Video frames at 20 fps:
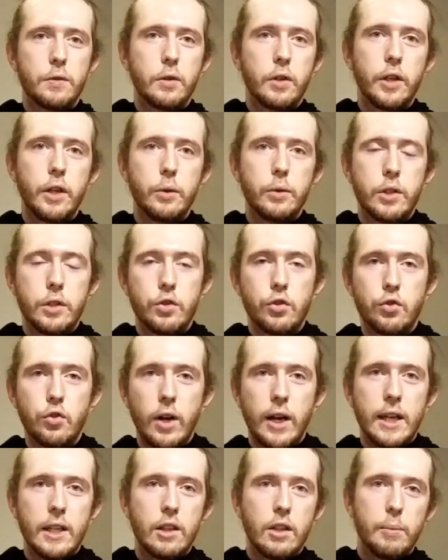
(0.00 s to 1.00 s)
for you to
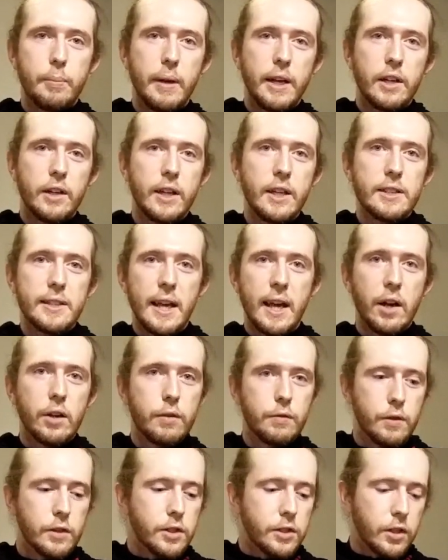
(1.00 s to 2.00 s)
strain the berries out
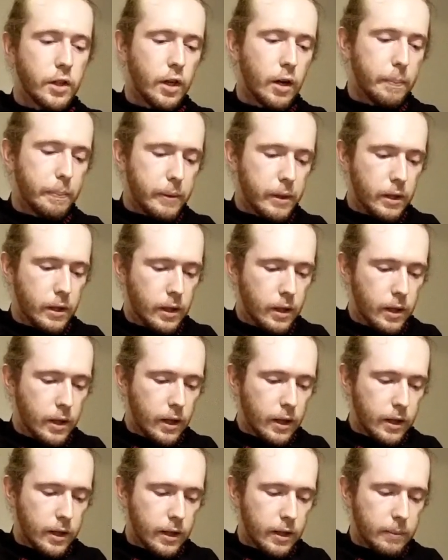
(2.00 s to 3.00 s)
of the syrup,
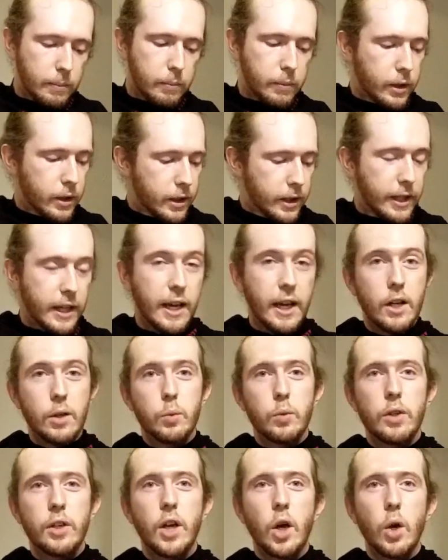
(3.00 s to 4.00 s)
but again, we're